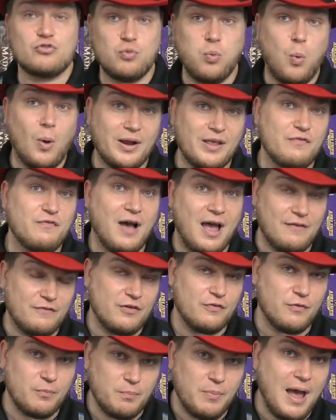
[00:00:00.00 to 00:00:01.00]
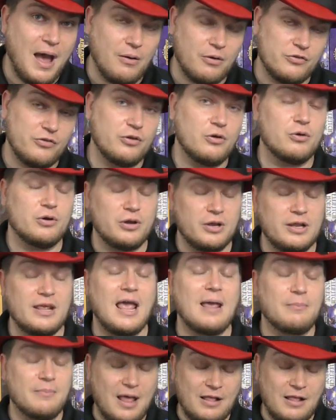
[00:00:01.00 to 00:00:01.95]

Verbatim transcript: 25 different powers included in the game.